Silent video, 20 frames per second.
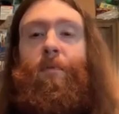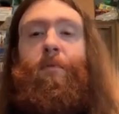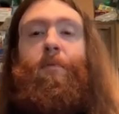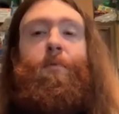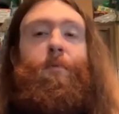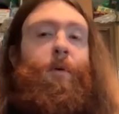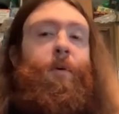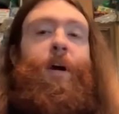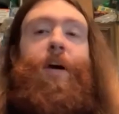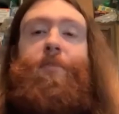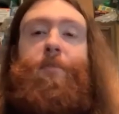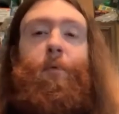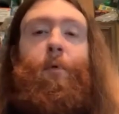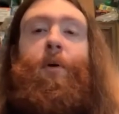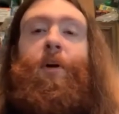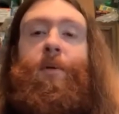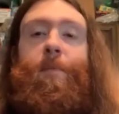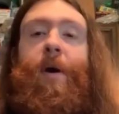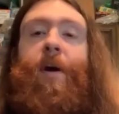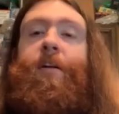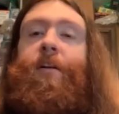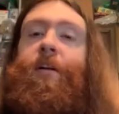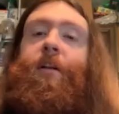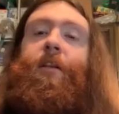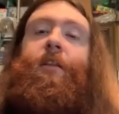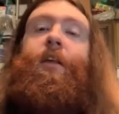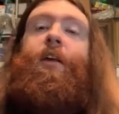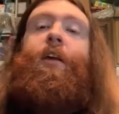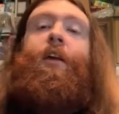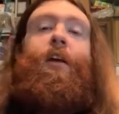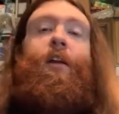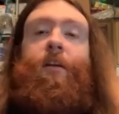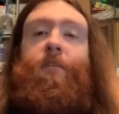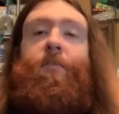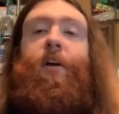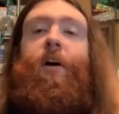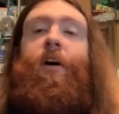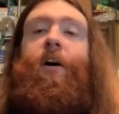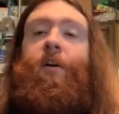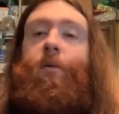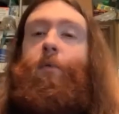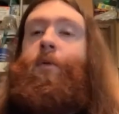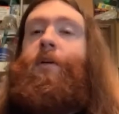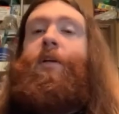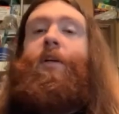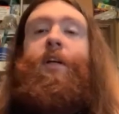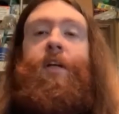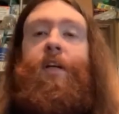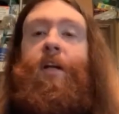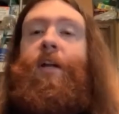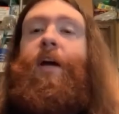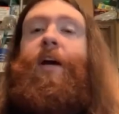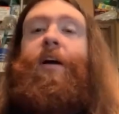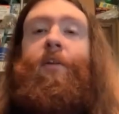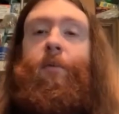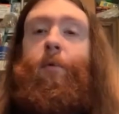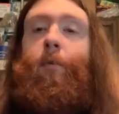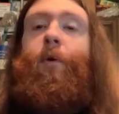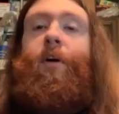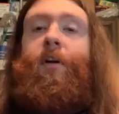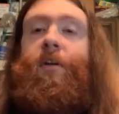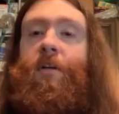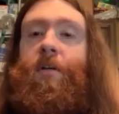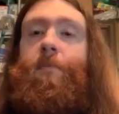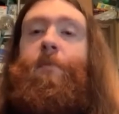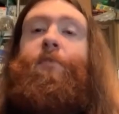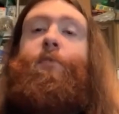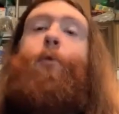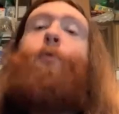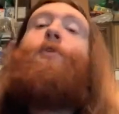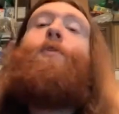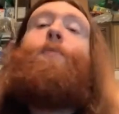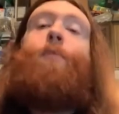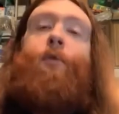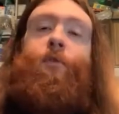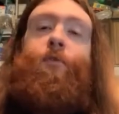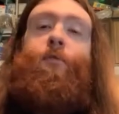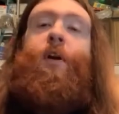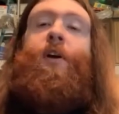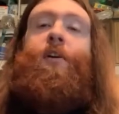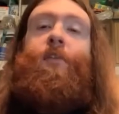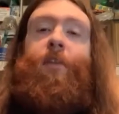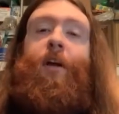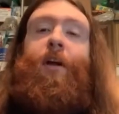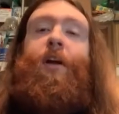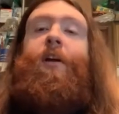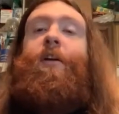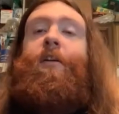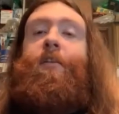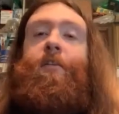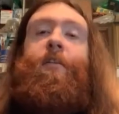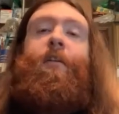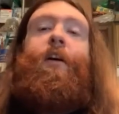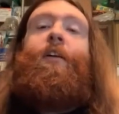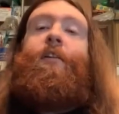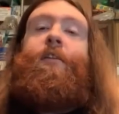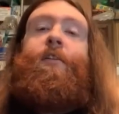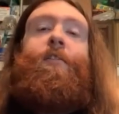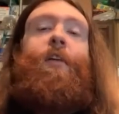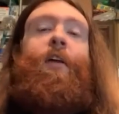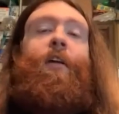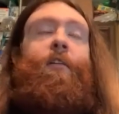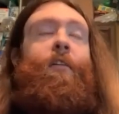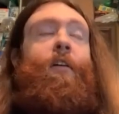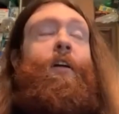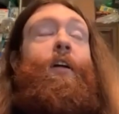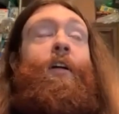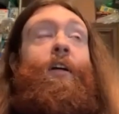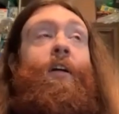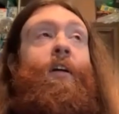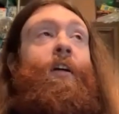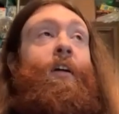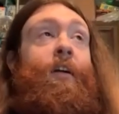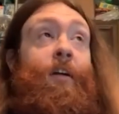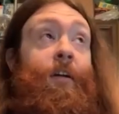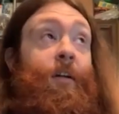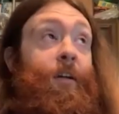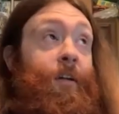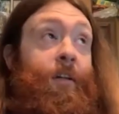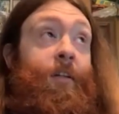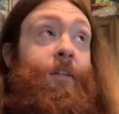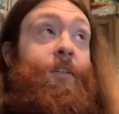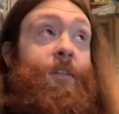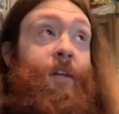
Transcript: won't have to worry about anything and if not we can get it out of the way before you move down there and all this stuff it's